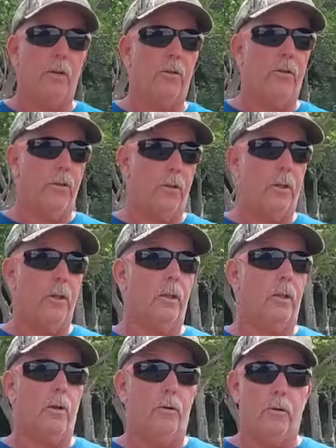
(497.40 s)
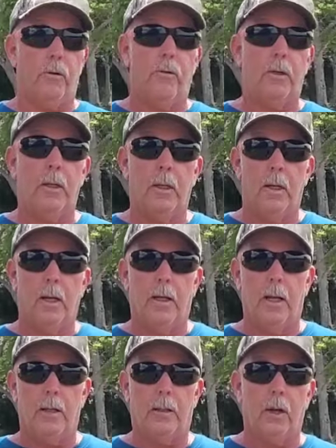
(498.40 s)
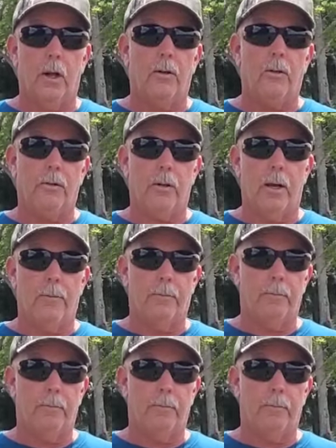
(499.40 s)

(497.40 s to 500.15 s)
you can go through a lot taller stuff.